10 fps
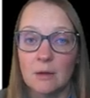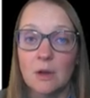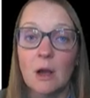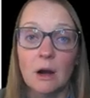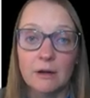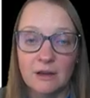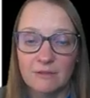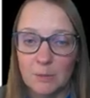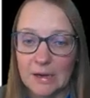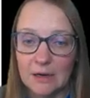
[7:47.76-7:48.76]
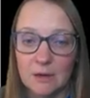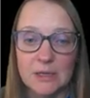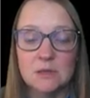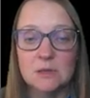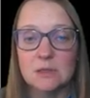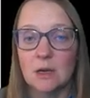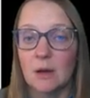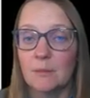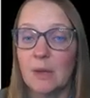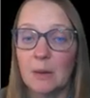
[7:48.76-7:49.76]
cognitive impairments,
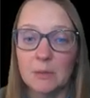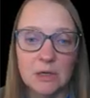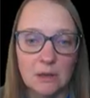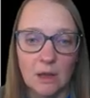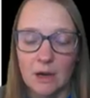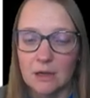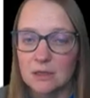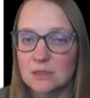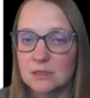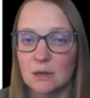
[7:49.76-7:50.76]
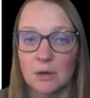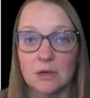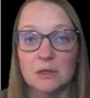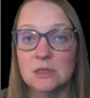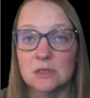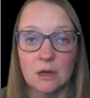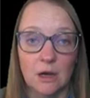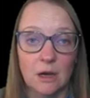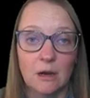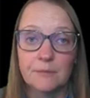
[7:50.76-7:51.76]
memory loss, amongst
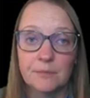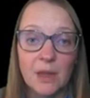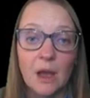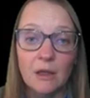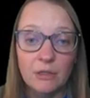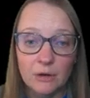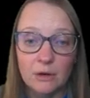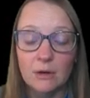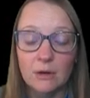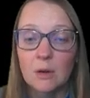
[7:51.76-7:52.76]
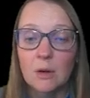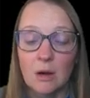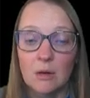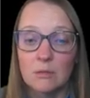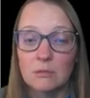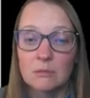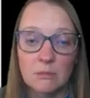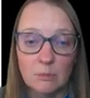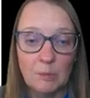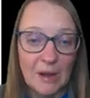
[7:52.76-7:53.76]
other
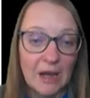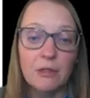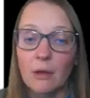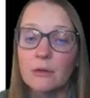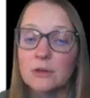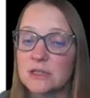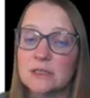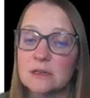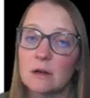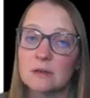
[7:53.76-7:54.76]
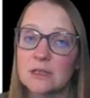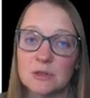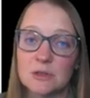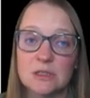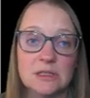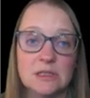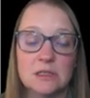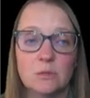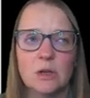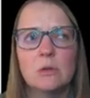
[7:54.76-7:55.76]
pathologies in Alzheimer's
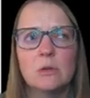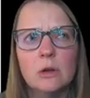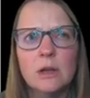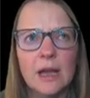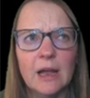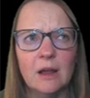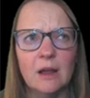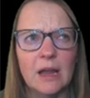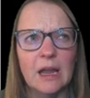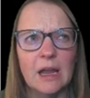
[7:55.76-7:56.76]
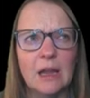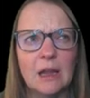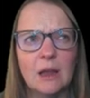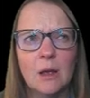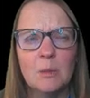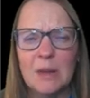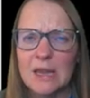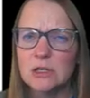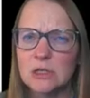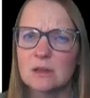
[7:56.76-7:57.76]
disease. And when you look at a
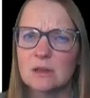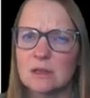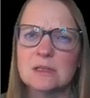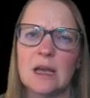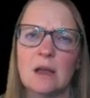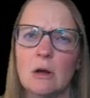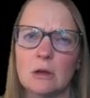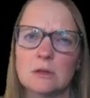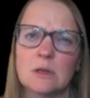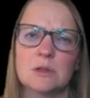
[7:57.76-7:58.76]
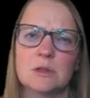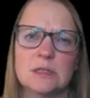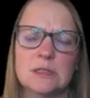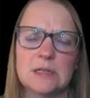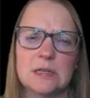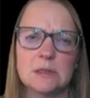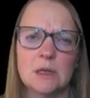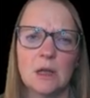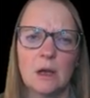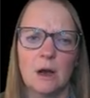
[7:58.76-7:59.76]
patient that has had Alzheimer's disease
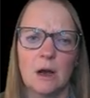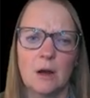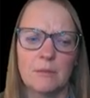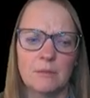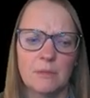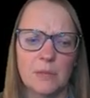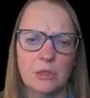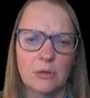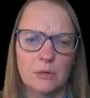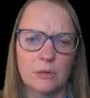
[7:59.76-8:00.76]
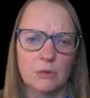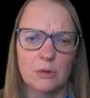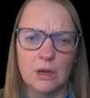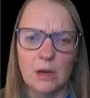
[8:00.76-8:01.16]
through an